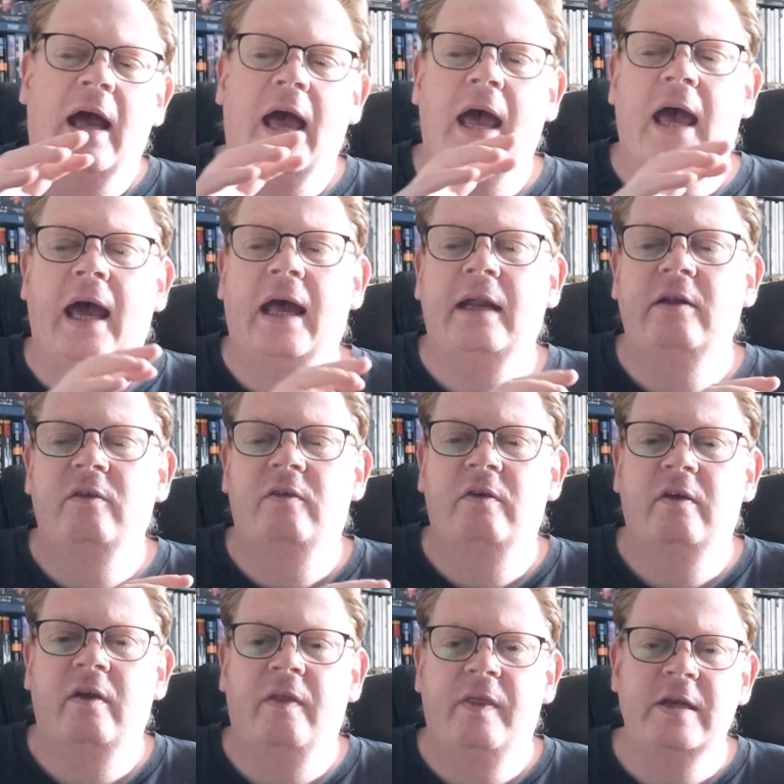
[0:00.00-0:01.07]
And
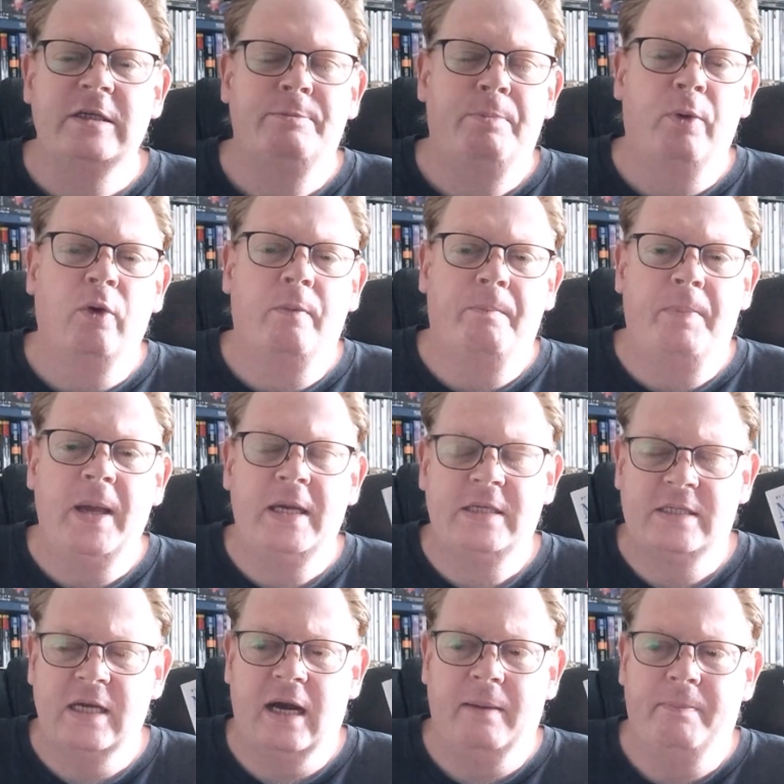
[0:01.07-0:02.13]
this book
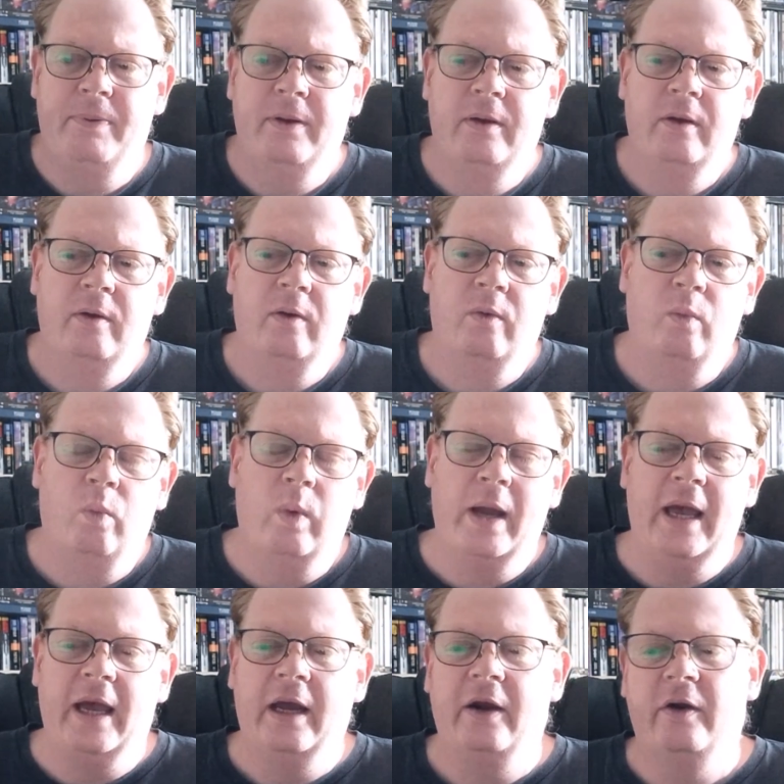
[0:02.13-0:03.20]
picks up
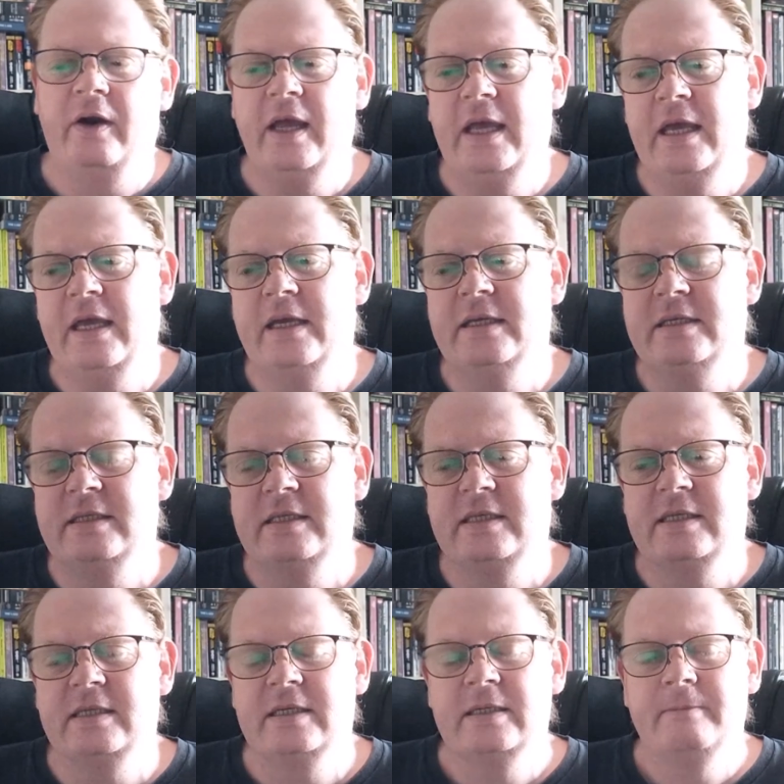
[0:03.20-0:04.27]
where he
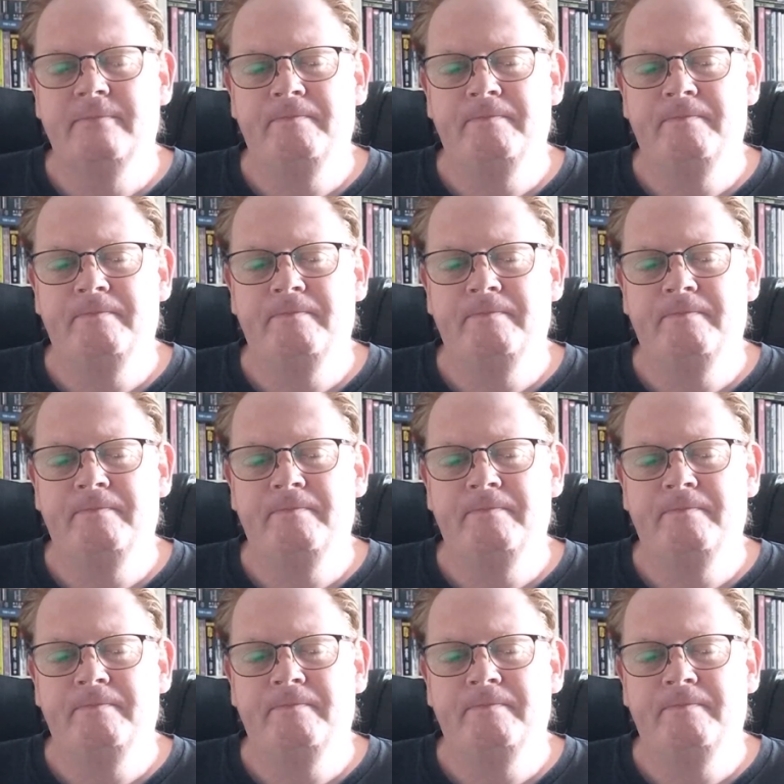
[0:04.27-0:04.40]
is